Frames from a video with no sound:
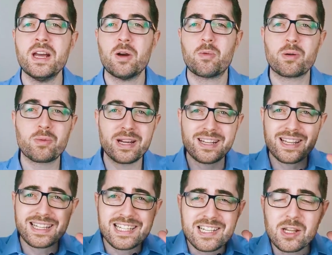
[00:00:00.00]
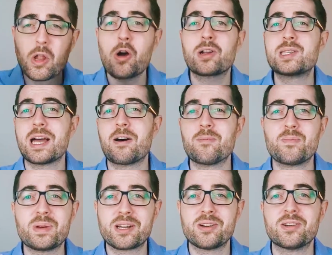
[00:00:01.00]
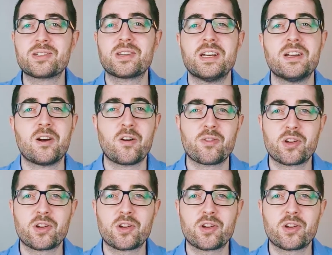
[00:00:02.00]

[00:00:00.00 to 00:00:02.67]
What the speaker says: when we're in this lockdown because of the